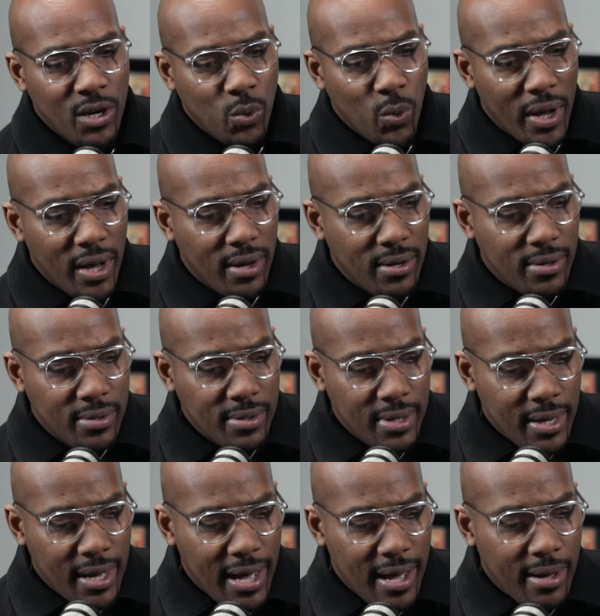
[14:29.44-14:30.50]
well,
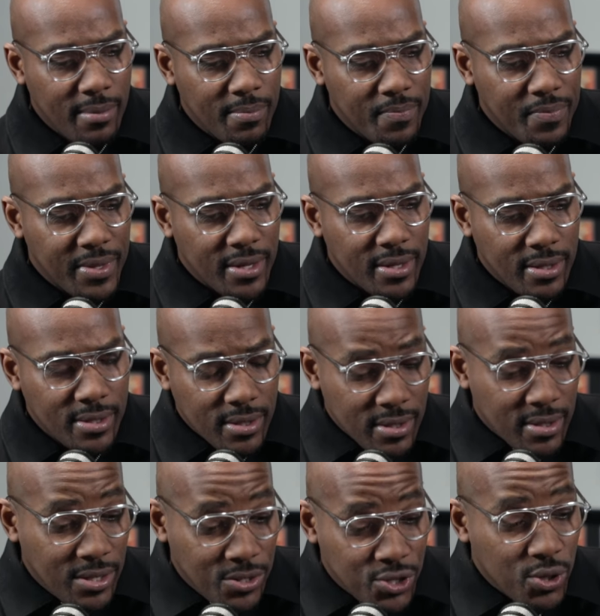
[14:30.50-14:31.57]

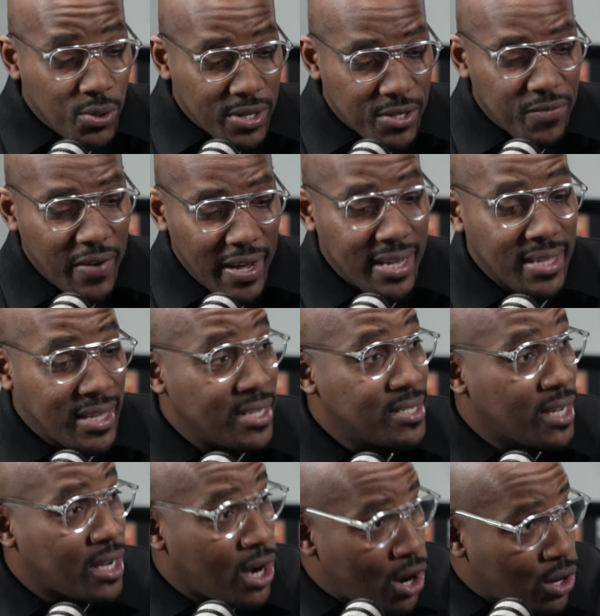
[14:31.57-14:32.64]
the Jewish faith is
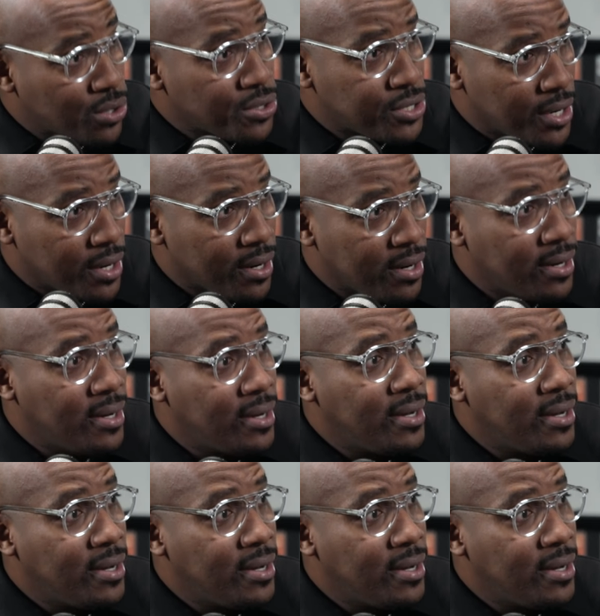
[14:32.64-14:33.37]
a culture.